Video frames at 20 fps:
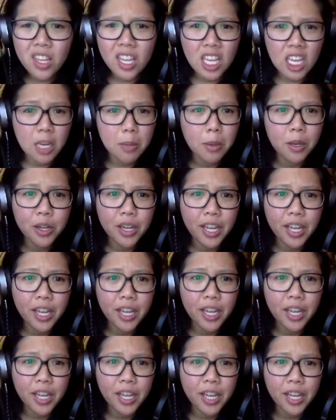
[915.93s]

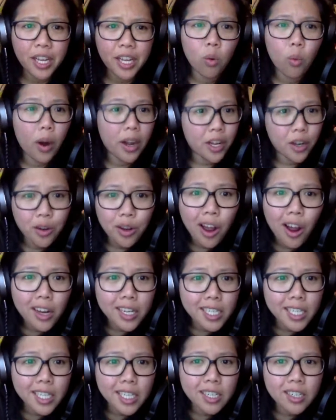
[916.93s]
communicates when you're
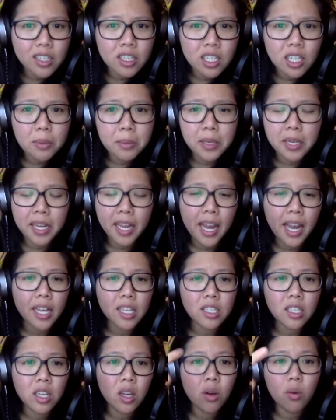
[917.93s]
launching,
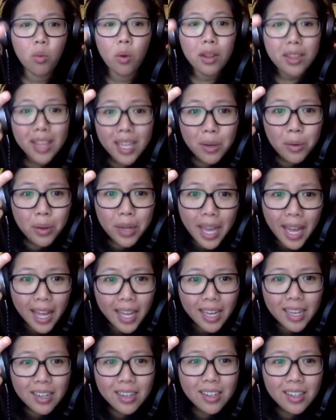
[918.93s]
communicates what they will
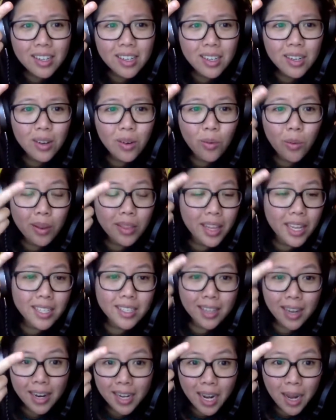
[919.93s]
get when they
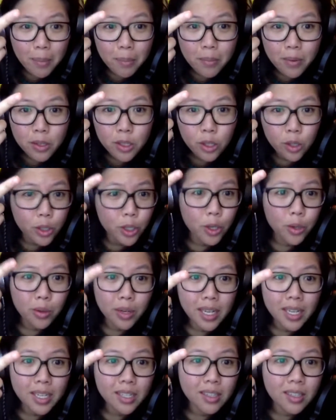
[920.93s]
sign up to your
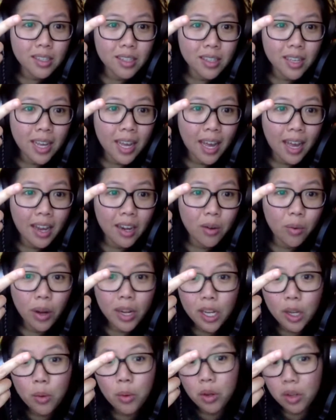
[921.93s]
list and
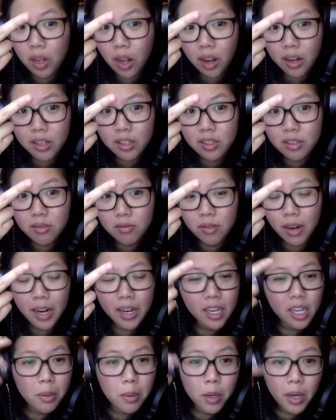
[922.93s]
when you will launch,
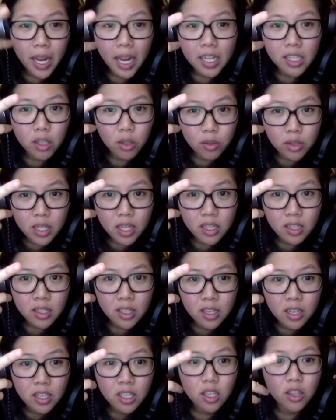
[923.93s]
right? Communicates those things
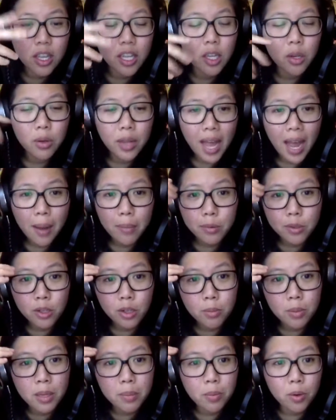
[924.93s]
so that you
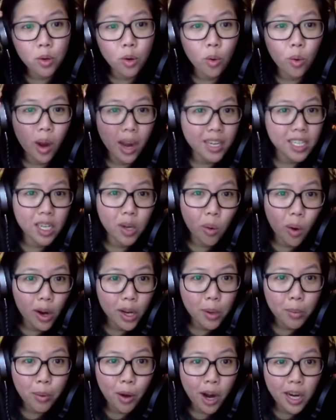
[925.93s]
capture people who actually want
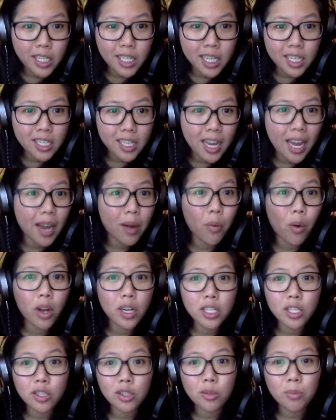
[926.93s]
your project and
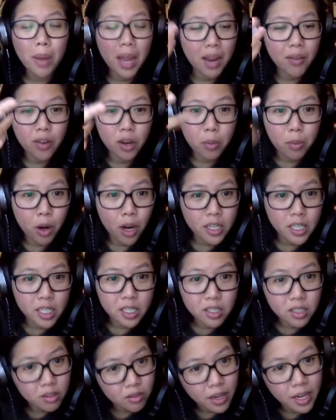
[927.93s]
want to pay for your project,
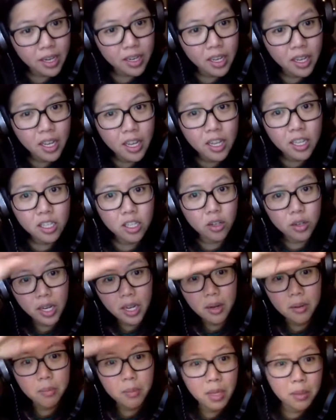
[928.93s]
right? So
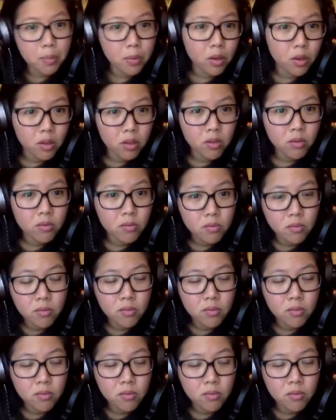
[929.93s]
again, people,